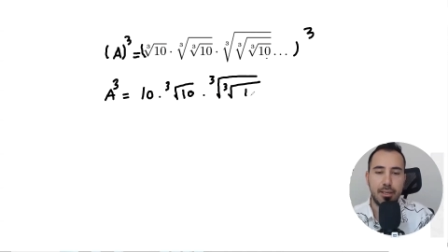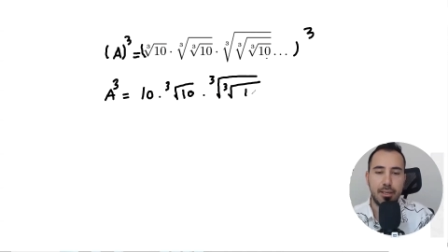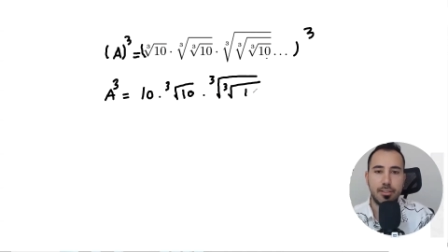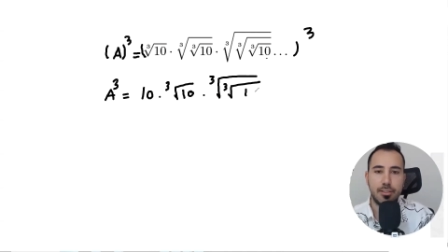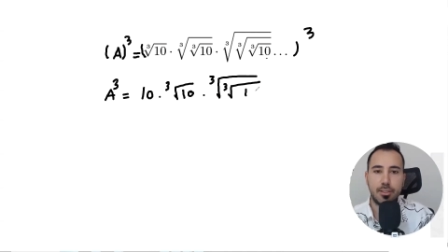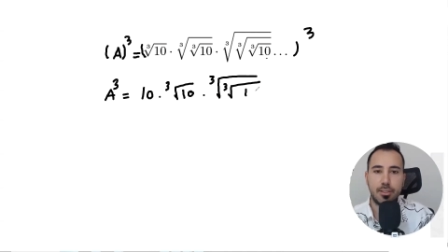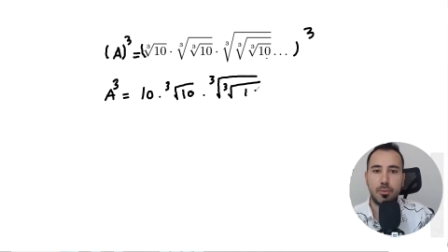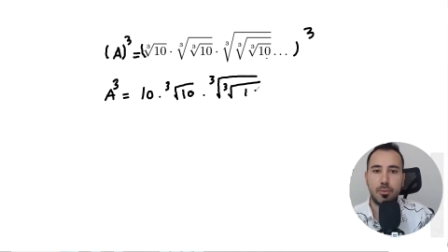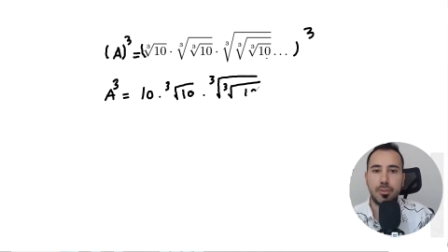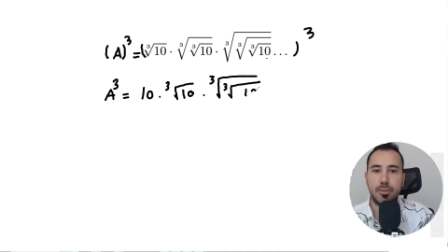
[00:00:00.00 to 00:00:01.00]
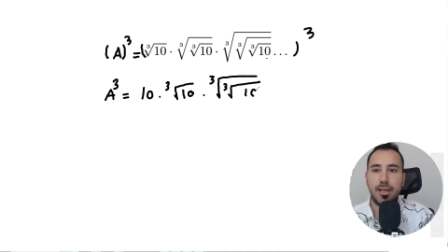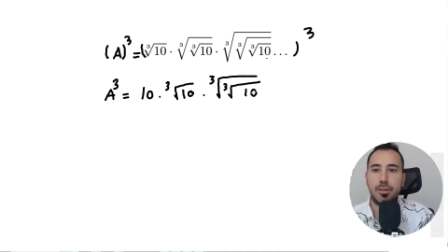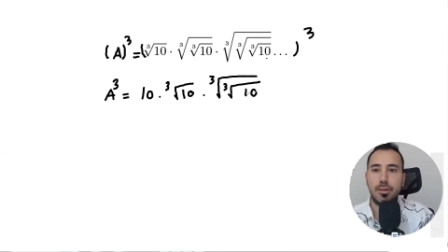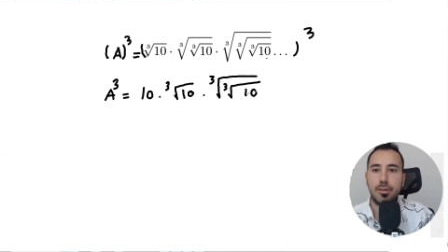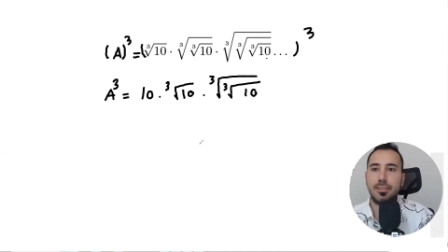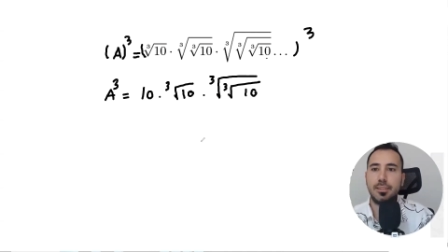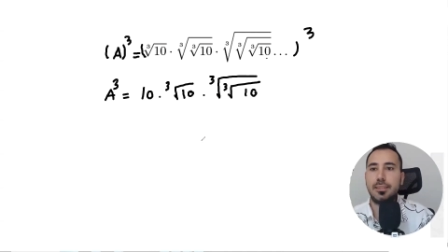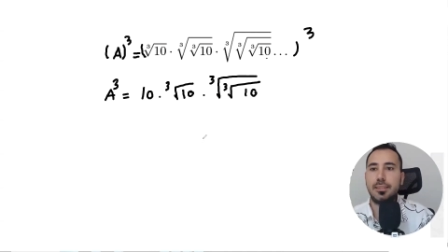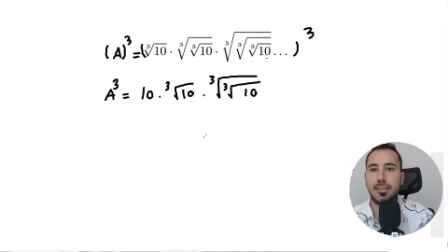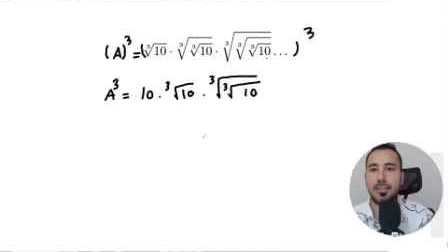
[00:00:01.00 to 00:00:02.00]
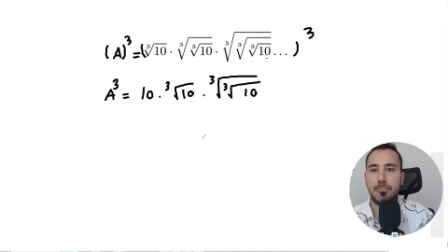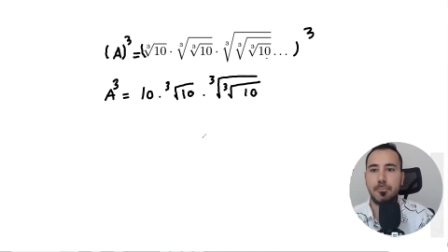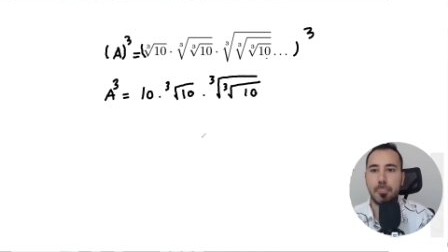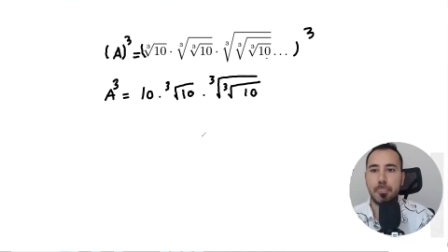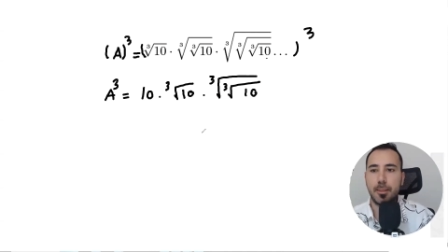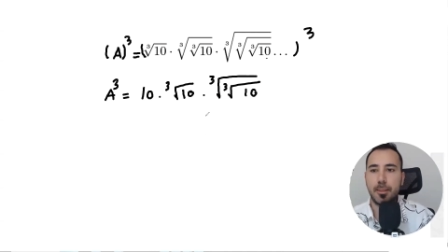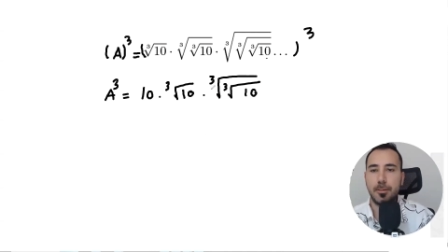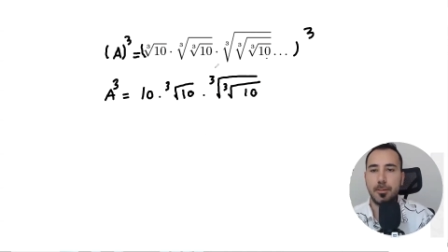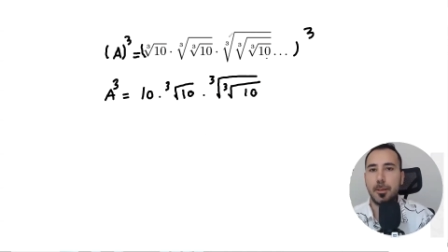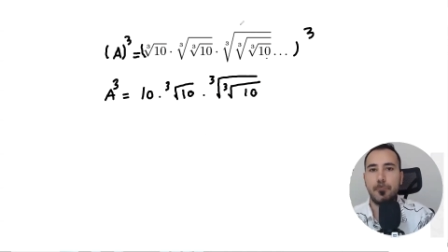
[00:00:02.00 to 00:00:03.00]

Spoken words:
So now as you see, okay,